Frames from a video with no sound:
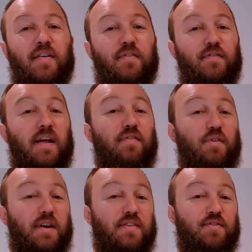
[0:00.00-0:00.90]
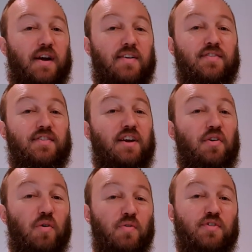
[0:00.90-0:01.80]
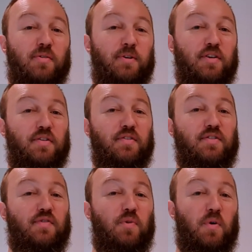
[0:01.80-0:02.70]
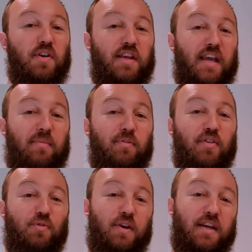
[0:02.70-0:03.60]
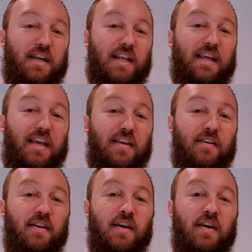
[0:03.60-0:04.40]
Flavor extracts can also be used if you want to keep the drink clear.